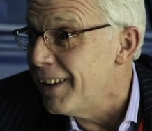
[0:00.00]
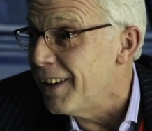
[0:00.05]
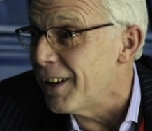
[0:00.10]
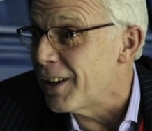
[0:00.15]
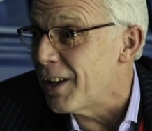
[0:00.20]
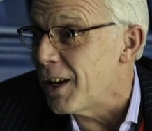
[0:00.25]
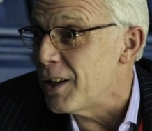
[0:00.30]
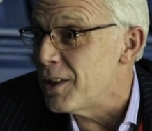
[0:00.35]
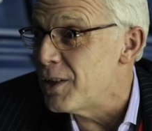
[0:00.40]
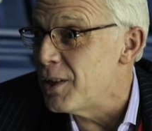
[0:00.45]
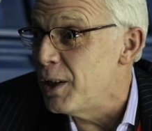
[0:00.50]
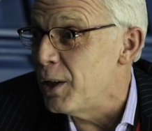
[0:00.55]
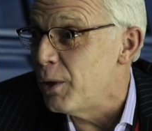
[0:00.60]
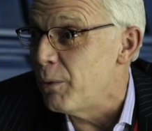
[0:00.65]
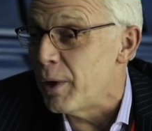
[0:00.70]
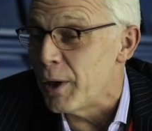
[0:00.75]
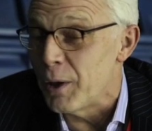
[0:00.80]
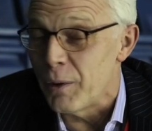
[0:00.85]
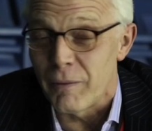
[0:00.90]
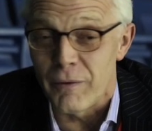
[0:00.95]
Occasionally he'll
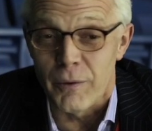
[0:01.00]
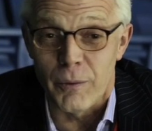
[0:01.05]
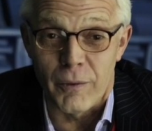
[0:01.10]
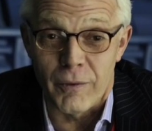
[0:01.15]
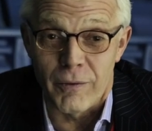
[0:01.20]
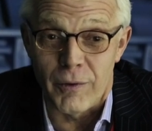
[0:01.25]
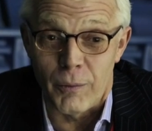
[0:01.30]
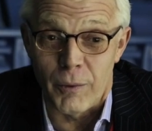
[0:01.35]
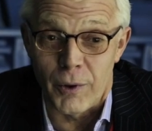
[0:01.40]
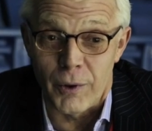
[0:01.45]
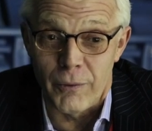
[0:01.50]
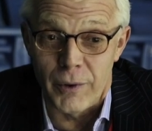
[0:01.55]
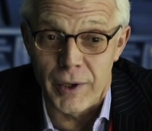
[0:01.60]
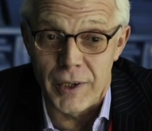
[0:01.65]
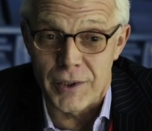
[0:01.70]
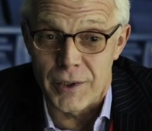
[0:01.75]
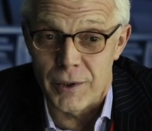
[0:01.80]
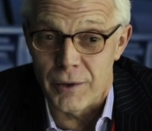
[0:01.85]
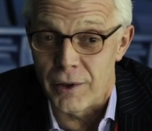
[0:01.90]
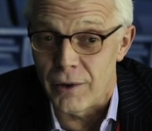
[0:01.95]
ring up for one
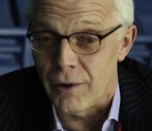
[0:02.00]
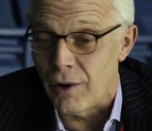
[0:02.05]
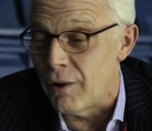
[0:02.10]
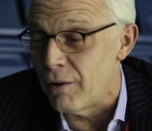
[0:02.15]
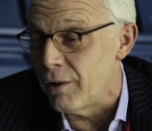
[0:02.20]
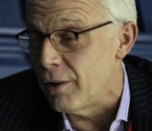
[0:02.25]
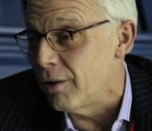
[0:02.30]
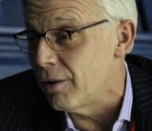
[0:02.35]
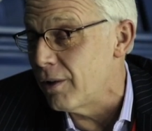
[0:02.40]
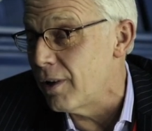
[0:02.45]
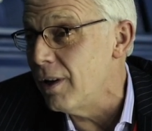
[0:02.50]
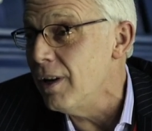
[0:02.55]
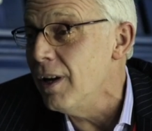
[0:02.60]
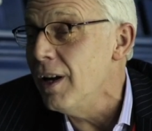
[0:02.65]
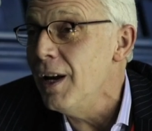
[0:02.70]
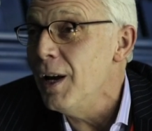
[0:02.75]
reason or another.